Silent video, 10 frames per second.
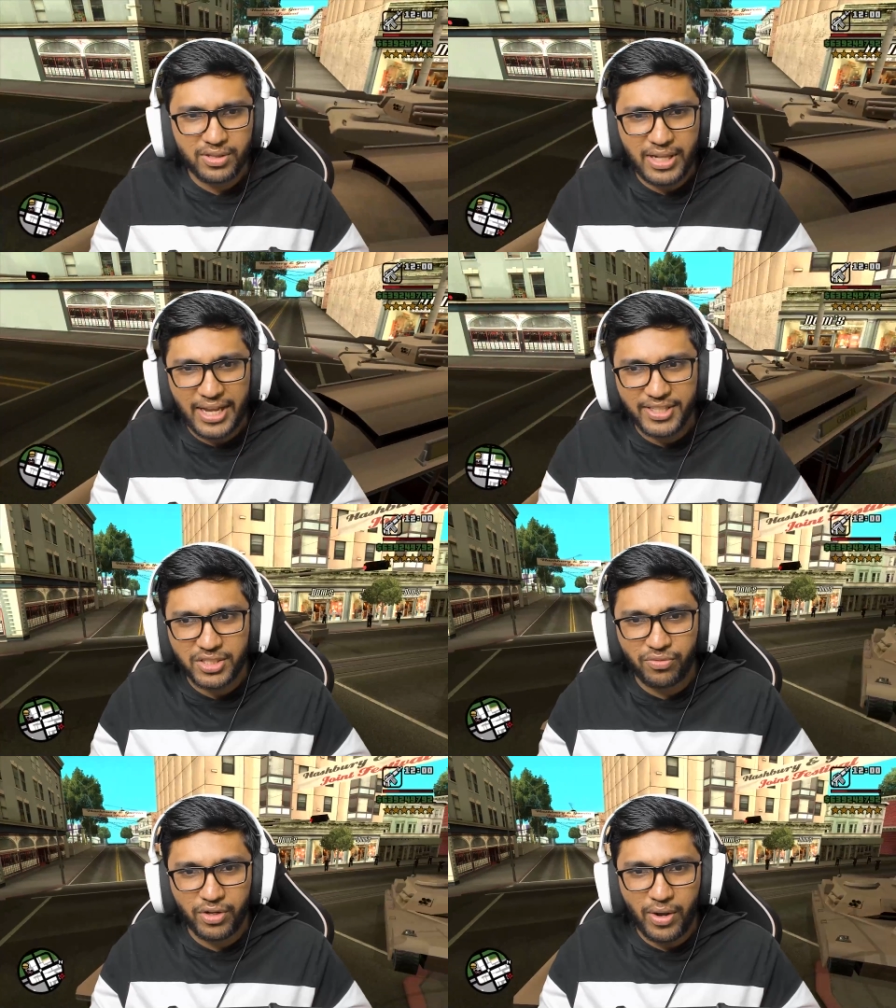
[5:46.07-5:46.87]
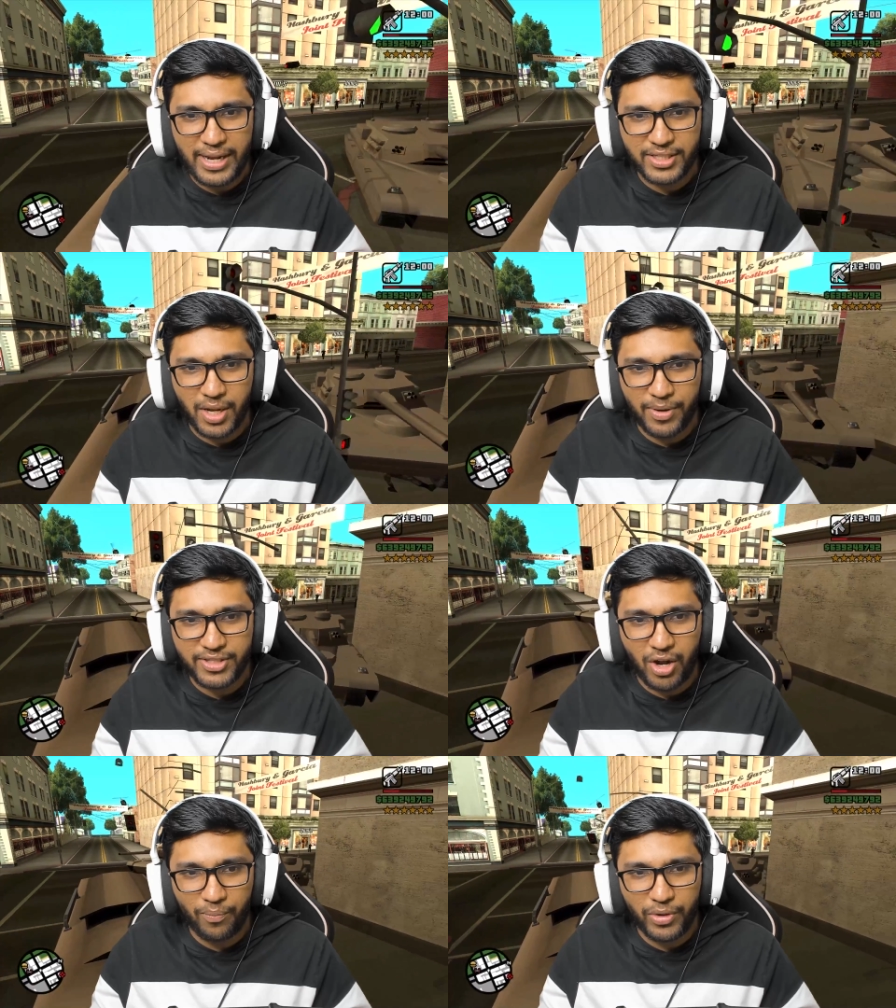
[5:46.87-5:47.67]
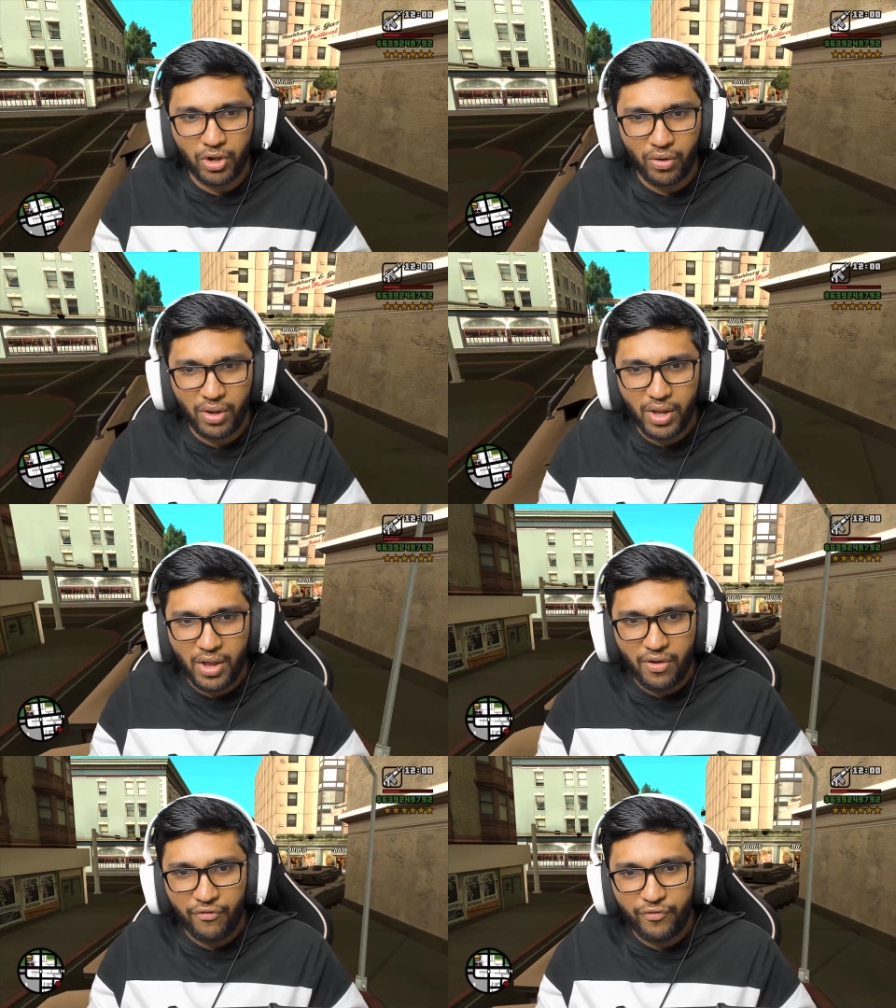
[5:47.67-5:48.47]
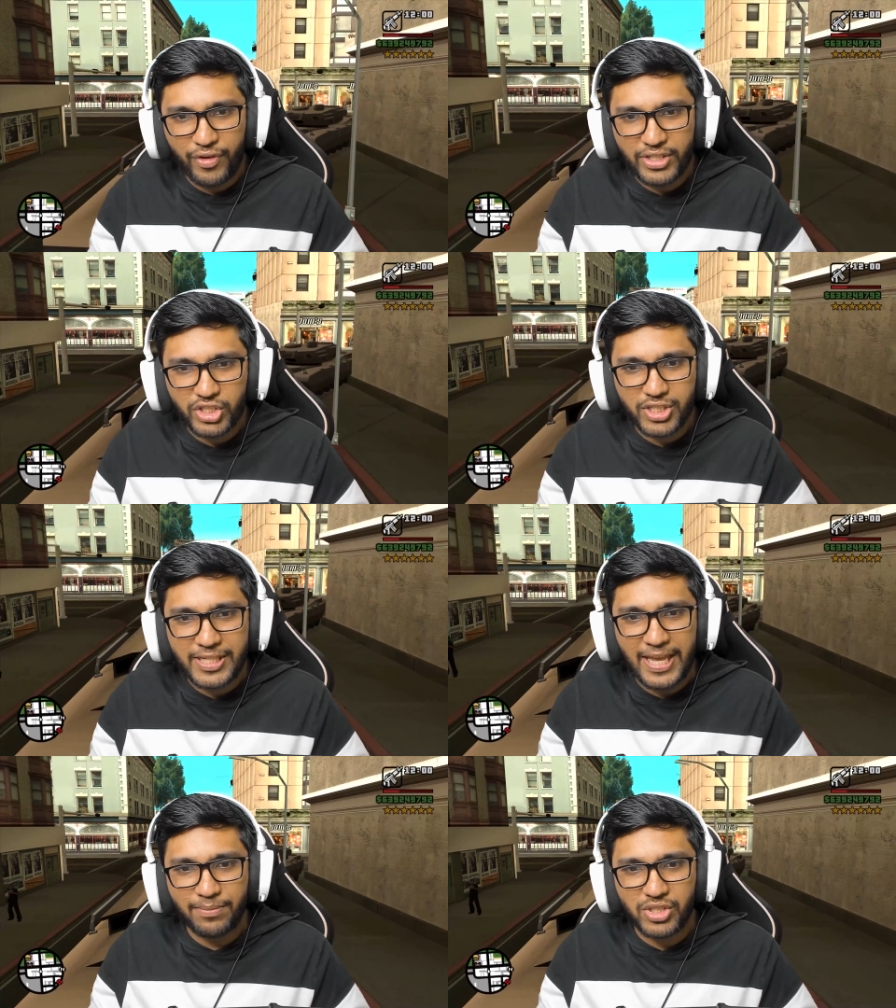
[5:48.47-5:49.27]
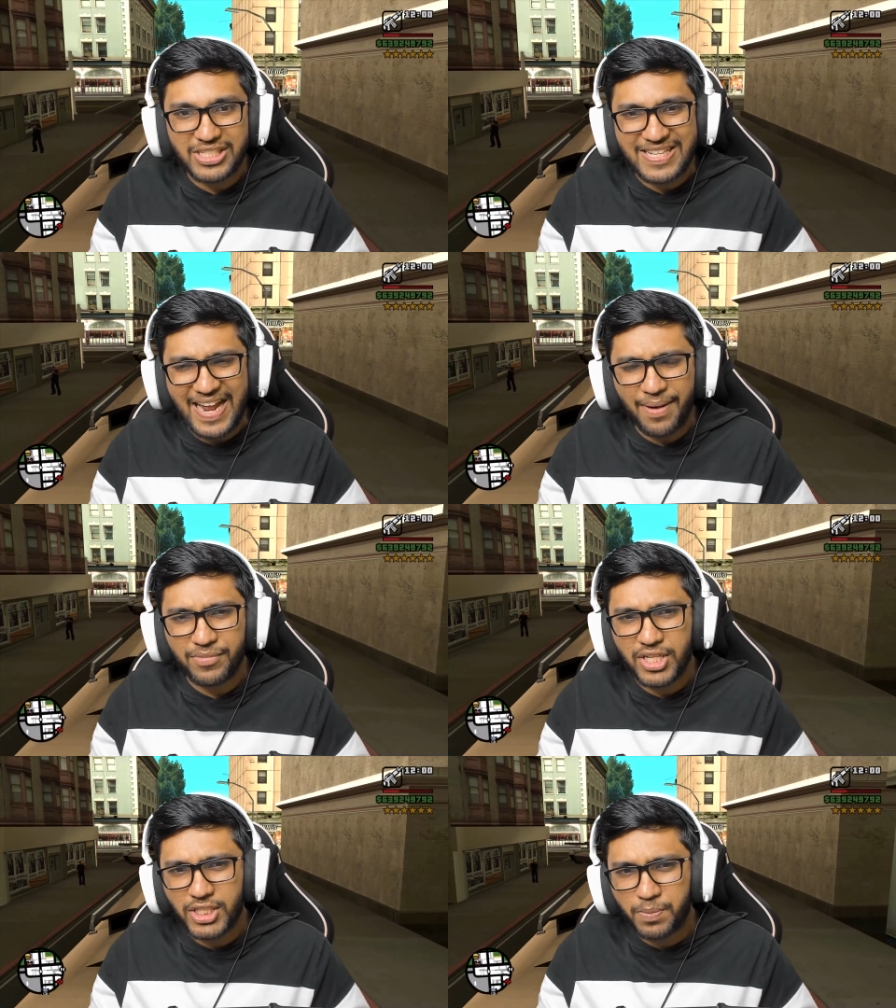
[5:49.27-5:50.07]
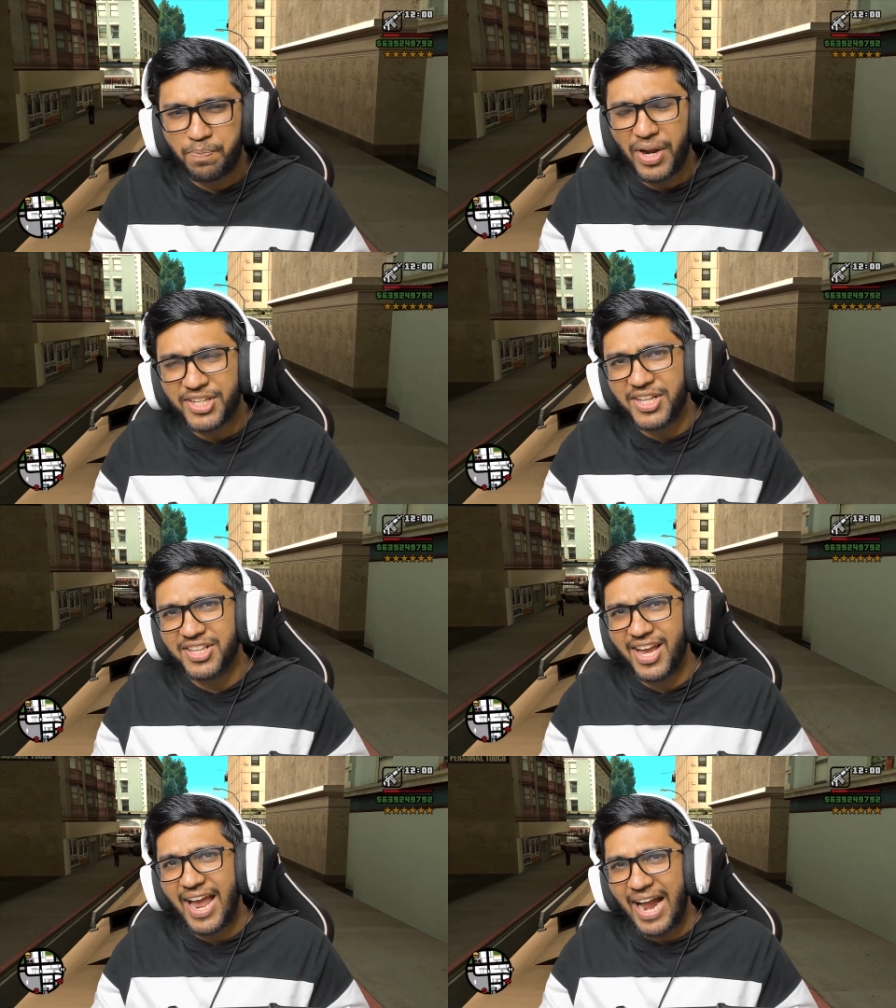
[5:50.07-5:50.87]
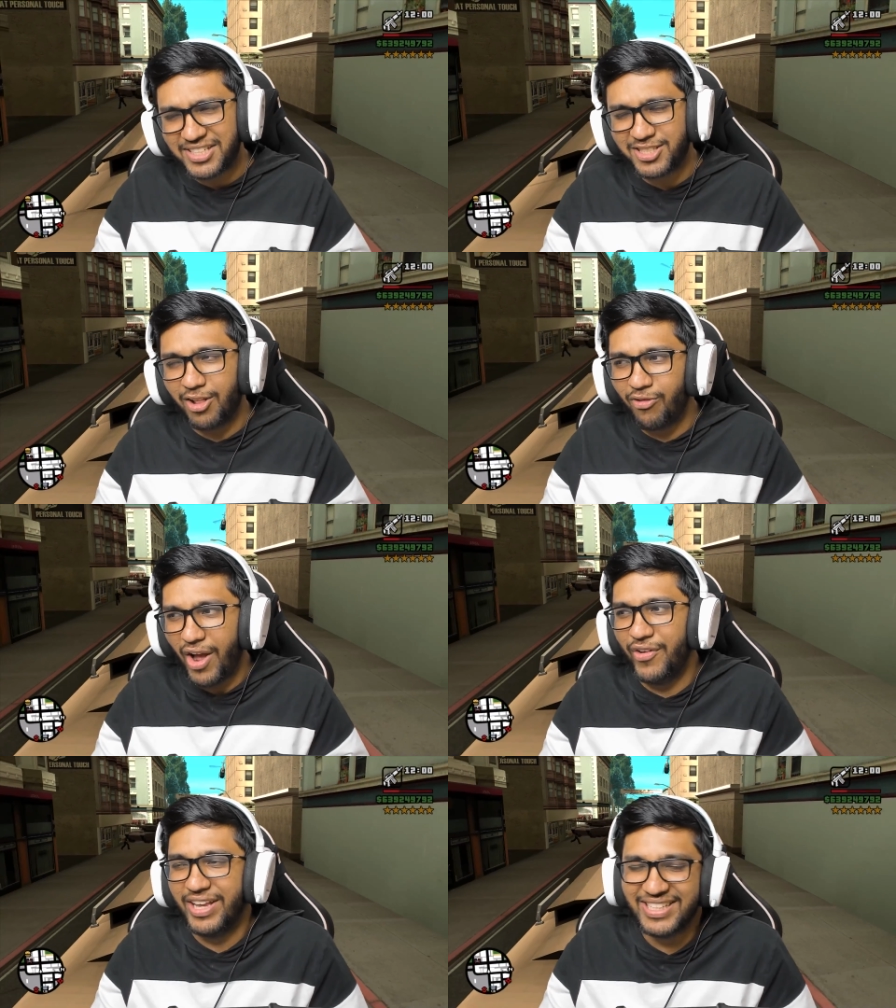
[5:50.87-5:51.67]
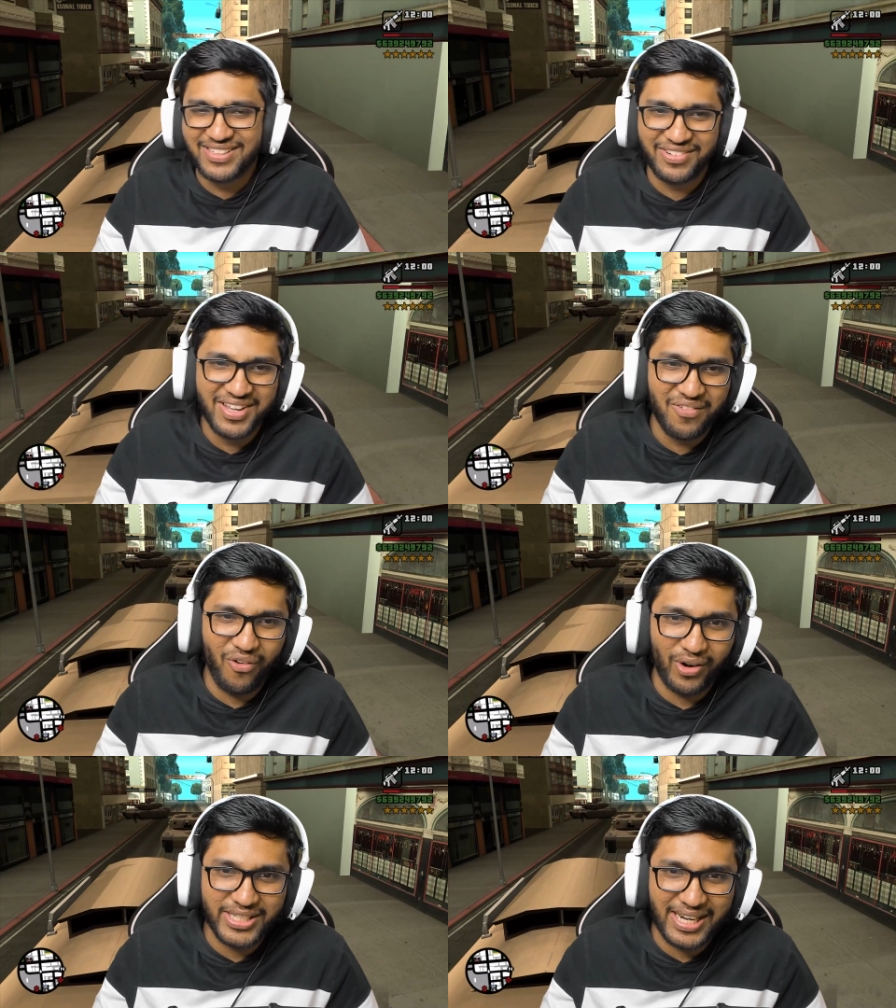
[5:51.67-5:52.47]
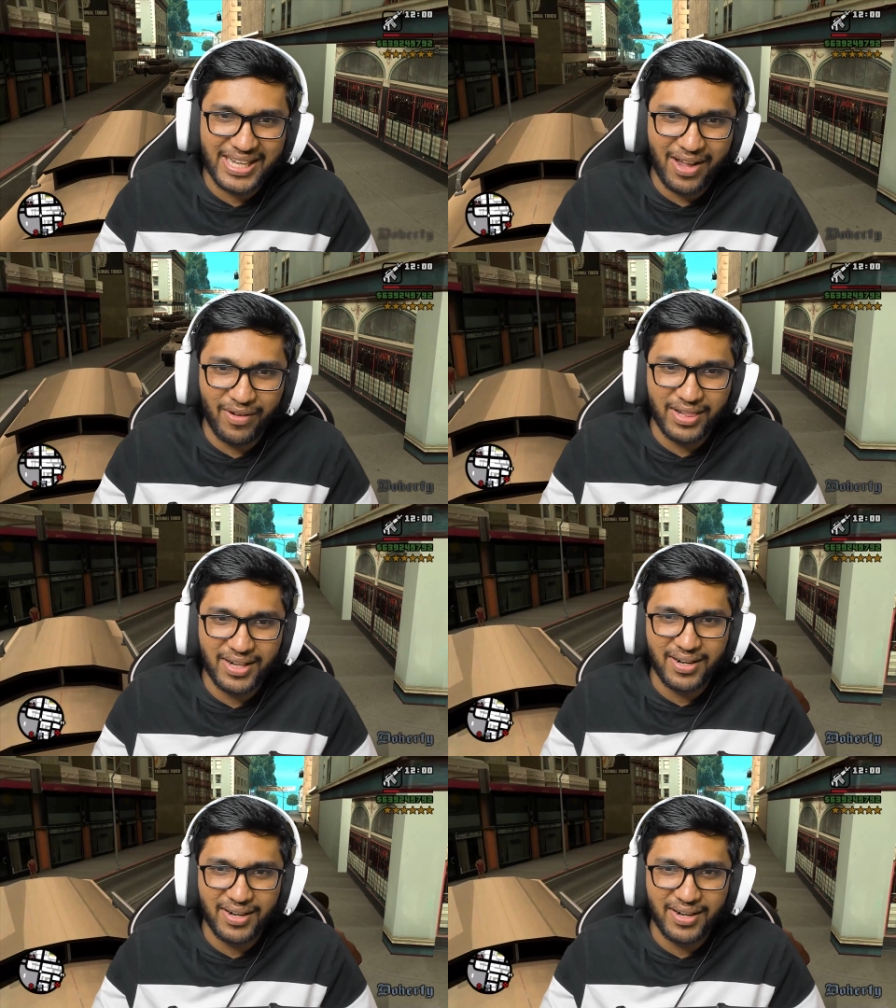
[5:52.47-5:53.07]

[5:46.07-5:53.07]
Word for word: like this video and comment down below which game's tram is better at surviving wanted level.